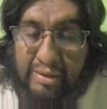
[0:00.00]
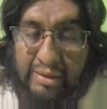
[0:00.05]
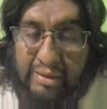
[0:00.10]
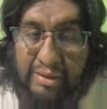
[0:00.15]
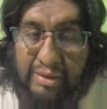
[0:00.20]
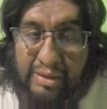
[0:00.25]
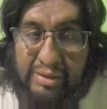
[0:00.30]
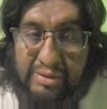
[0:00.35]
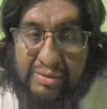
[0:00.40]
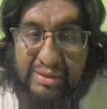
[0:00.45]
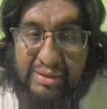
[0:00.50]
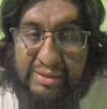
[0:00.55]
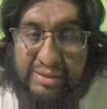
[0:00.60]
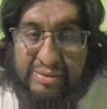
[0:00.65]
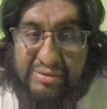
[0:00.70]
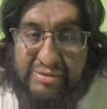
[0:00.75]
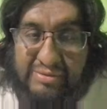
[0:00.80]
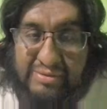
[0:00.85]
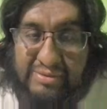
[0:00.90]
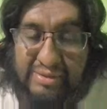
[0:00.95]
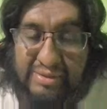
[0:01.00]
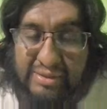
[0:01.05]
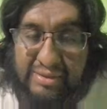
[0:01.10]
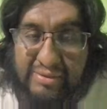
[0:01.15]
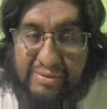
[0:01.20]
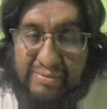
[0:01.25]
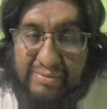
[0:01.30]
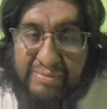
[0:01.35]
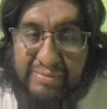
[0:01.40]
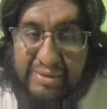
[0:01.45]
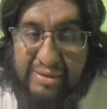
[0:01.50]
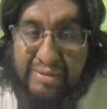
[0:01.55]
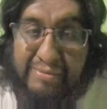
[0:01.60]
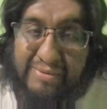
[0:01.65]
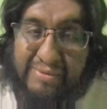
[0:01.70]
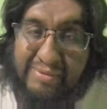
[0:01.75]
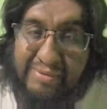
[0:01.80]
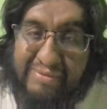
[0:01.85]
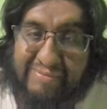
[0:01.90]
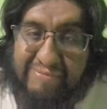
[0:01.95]
And you can use your
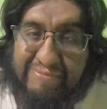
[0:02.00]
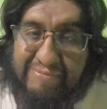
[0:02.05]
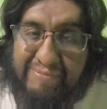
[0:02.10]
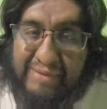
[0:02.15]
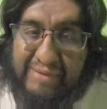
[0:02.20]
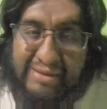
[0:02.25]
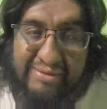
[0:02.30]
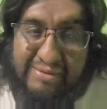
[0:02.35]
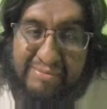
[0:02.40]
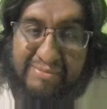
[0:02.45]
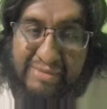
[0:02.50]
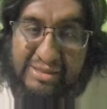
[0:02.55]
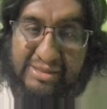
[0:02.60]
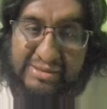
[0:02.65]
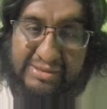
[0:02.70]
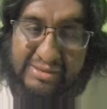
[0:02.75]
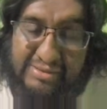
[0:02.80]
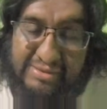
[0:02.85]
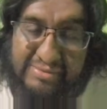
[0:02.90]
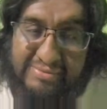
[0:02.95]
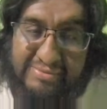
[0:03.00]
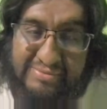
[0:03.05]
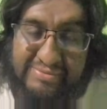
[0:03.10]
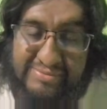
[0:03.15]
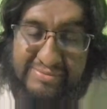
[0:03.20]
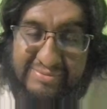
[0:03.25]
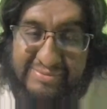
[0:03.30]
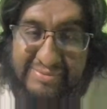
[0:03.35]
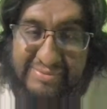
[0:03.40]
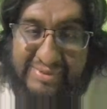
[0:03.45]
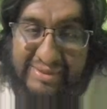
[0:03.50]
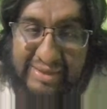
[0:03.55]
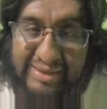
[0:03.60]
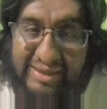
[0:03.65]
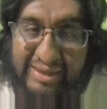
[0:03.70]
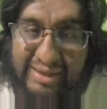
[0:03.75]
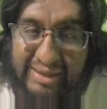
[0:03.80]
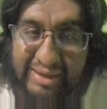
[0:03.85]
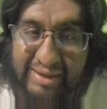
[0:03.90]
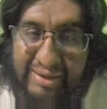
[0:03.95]
beloved pattern matching.
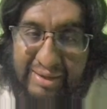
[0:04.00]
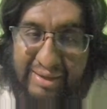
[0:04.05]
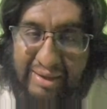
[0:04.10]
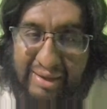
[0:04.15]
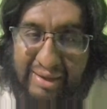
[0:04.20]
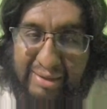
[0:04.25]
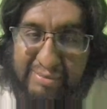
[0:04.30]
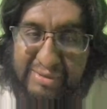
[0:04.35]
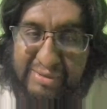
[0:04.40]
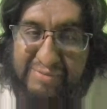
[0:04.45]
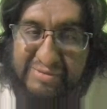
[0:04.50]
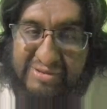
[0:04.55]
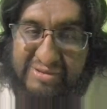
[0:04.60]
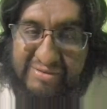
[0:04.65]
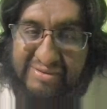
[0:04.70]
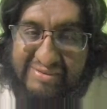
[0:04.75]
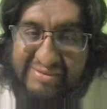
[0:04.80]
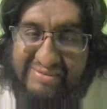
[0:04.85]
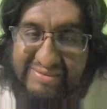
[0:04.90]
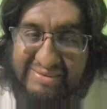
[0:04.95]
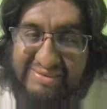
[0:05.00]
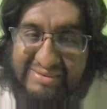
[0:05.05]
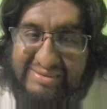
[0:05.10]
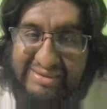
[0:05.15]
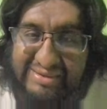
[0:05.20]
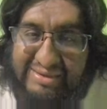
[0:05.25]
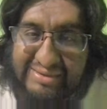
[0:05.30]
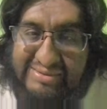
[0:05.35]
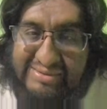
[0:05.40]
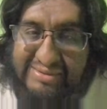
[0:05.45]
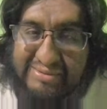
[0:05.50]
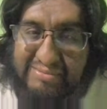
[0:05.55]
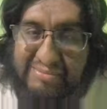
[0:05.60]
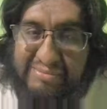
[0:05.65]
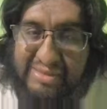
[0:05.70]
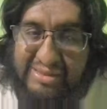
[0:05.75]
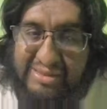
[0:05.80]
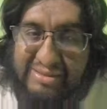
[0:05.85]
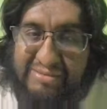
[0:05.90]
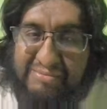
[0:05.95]
I'm not sure if this has a
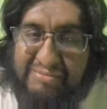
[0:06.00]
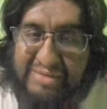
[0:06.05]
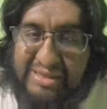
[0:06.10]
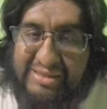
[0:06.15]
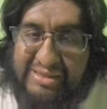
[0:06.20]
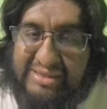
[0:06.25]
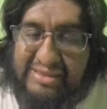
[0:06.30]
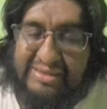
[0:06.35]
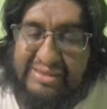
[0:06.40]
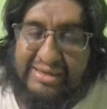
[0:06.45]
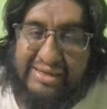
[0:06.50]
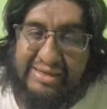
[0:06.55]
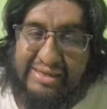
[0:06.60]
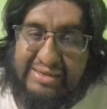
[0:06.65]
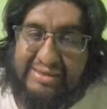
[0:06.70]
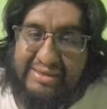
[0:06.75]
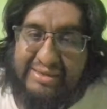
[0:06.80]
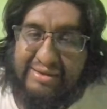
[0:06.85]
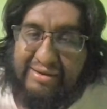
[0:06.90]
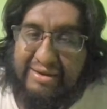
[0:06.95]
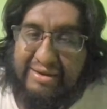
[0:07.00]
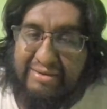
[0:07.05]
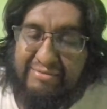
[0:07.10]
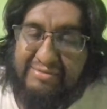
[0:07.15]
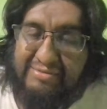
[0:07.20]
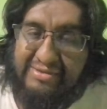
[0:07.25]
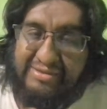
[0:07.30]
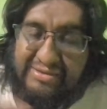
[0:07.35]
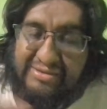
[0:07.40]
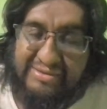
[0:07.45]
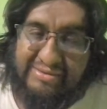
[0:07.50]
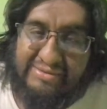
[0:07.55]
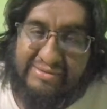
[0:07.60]
mathematical ground.